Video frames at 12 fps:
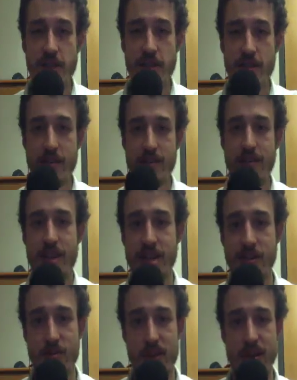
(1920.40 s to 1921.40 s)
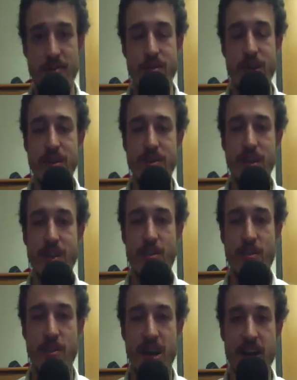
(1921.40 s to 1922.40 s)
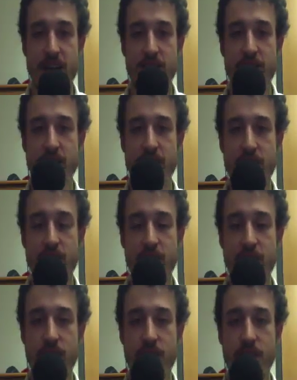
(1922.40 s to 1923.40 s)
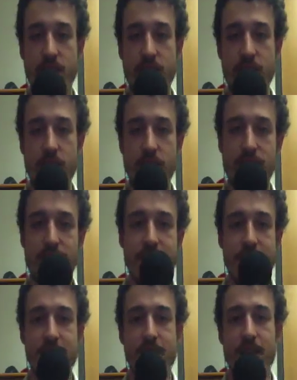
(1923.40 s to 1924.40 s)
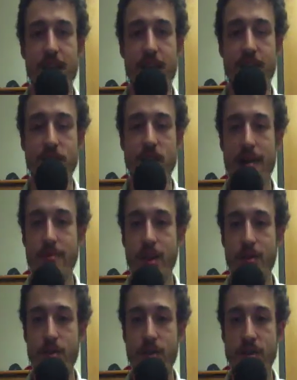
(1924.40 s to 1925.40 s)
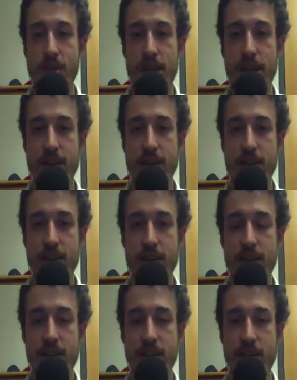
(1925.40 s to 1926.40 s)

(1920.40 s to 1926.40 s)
next week you get to hear about the uh, how Type Lua is like. Uh,